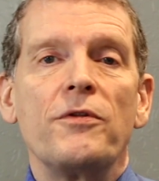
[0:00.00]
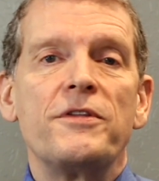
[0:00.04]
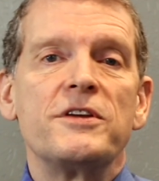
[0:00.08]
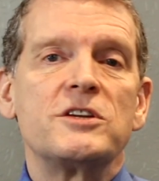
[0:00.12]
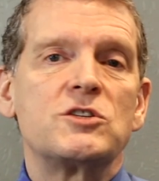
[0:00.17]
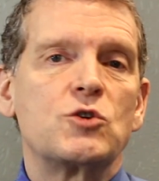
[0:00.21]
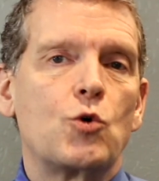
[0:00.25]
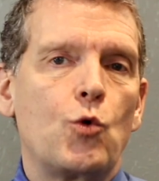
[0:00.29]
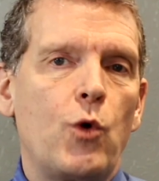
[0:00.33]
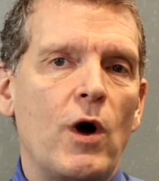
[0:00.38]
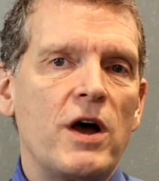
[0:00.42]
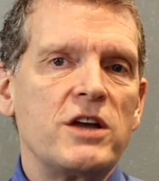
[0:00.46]

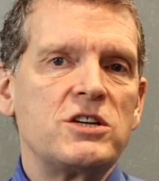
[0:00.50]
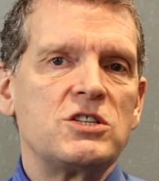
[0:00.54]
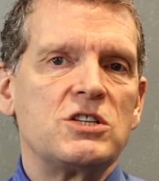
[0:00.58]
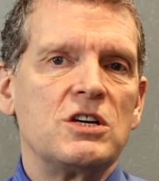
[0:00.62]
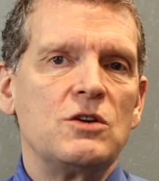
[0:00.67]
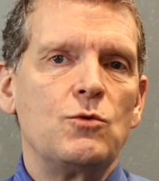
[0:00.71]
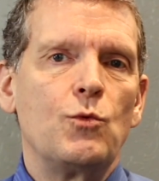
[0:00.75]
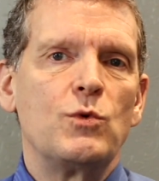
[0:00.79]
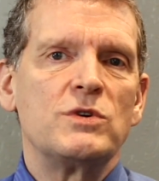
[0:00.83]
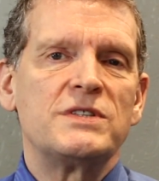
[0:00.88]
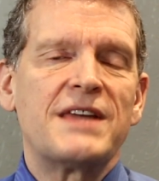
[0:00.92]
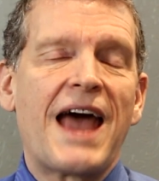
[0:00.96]
this
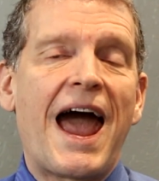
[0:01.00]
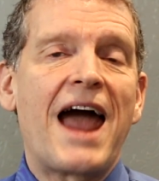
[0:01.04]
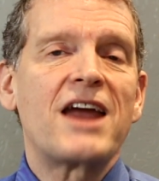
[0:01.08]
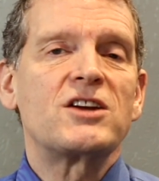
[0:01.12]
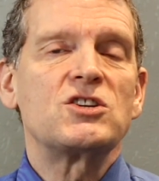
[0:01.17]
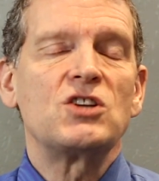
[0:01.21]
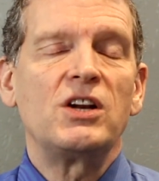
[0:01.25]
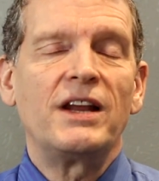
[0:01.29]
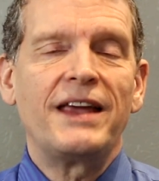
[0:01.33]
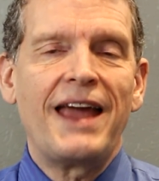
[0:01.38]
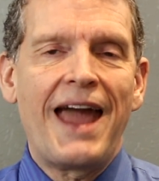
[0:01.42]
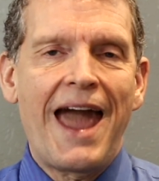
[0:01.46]
question was
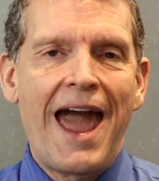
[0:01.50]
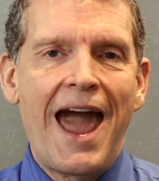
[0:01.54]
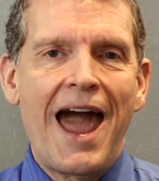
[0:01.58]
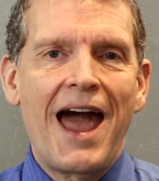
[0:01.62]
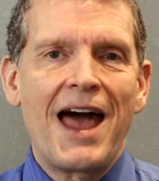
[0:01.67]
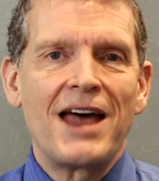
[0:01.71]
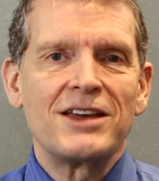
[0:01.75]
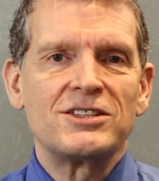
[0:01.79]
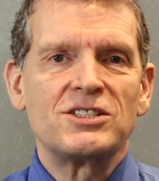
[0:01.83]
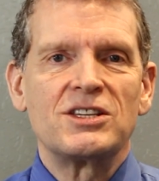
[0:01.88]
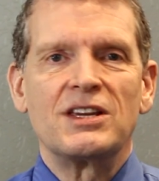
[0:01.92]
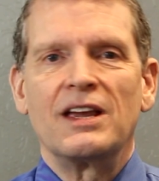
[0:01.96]
actually
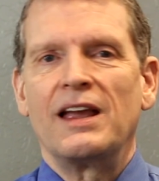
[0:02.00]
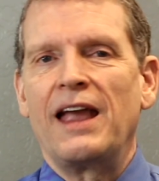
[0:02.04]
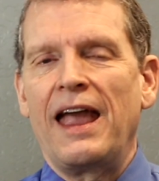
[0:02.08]
asked